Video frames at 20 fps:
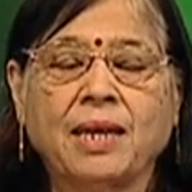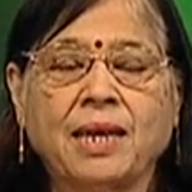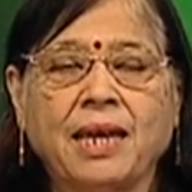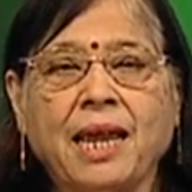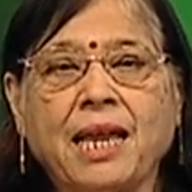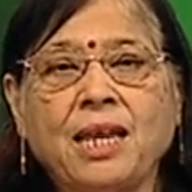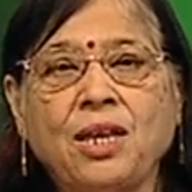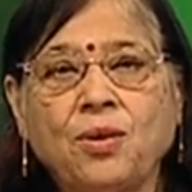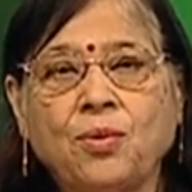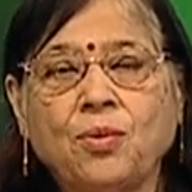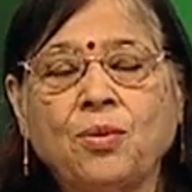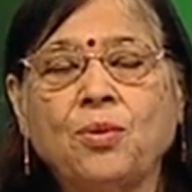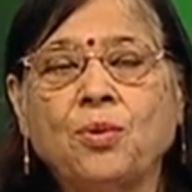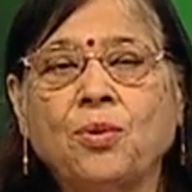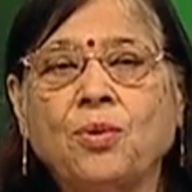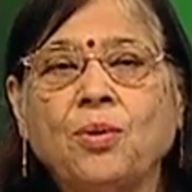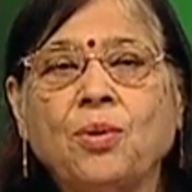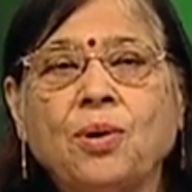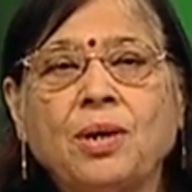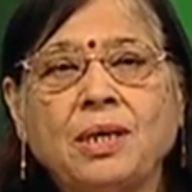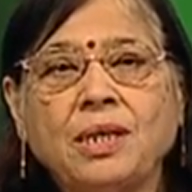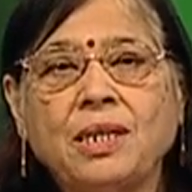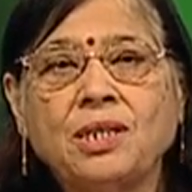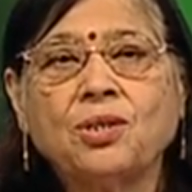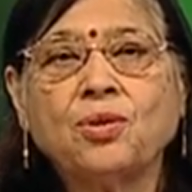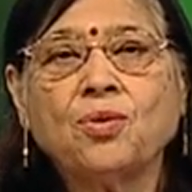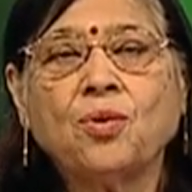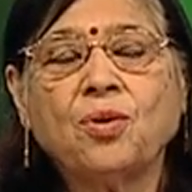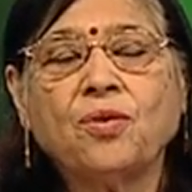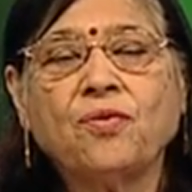and you know
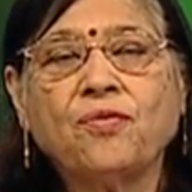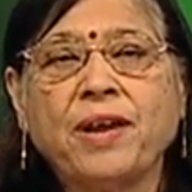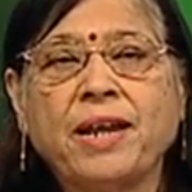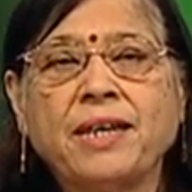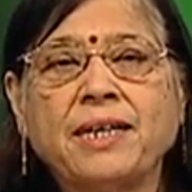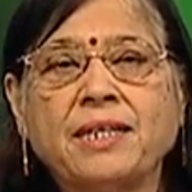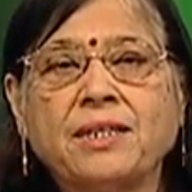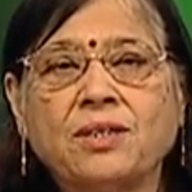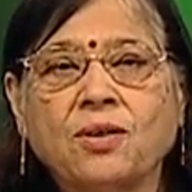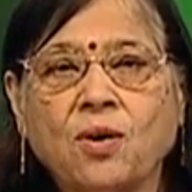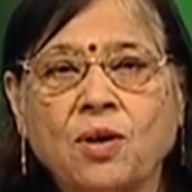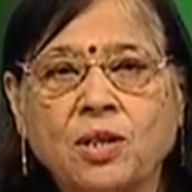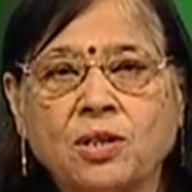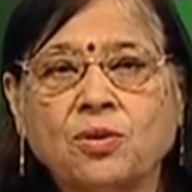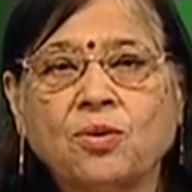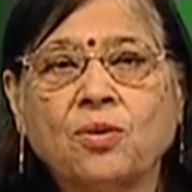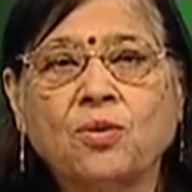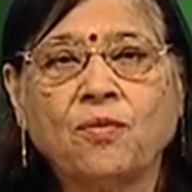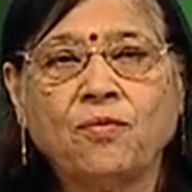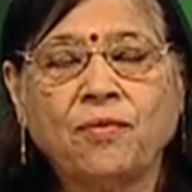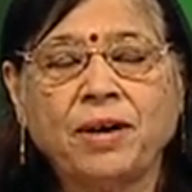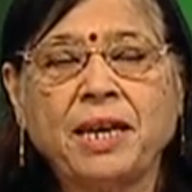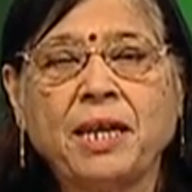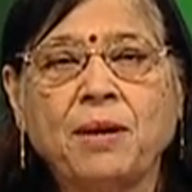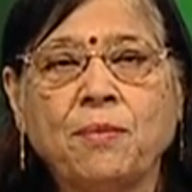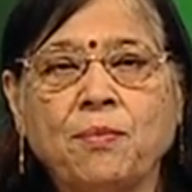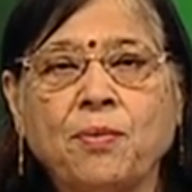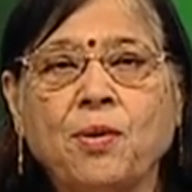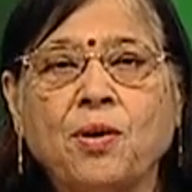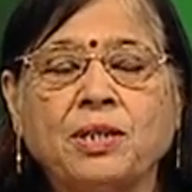stored fat is also very
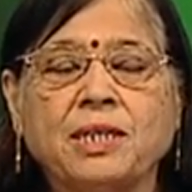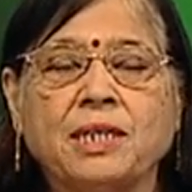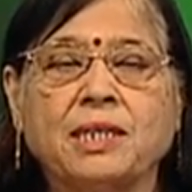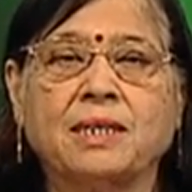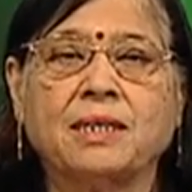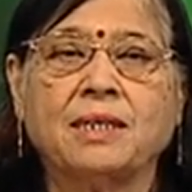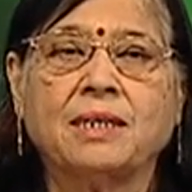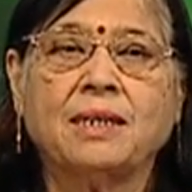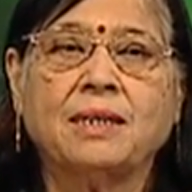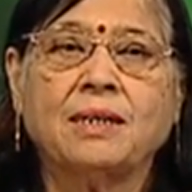important.